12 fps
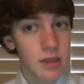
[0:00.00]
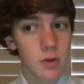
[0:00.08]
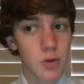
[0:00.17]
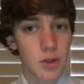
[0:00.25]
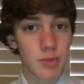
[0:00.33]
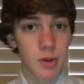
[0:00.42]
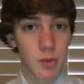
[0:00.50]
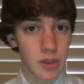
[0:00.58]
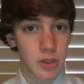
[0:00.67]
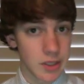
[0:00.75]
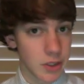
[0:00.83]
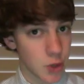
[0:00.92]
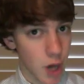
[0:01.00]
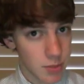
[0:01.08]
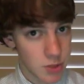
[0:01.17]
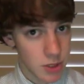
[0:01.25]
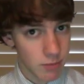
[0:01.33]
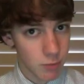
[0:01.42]
Would you be willing to drop
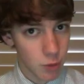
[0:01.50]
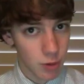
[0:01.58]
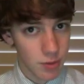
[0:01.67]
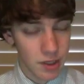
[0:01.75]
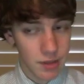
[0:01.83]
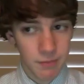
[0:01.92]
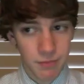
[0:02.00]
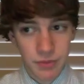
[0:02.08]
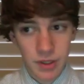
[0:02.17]
ship for me?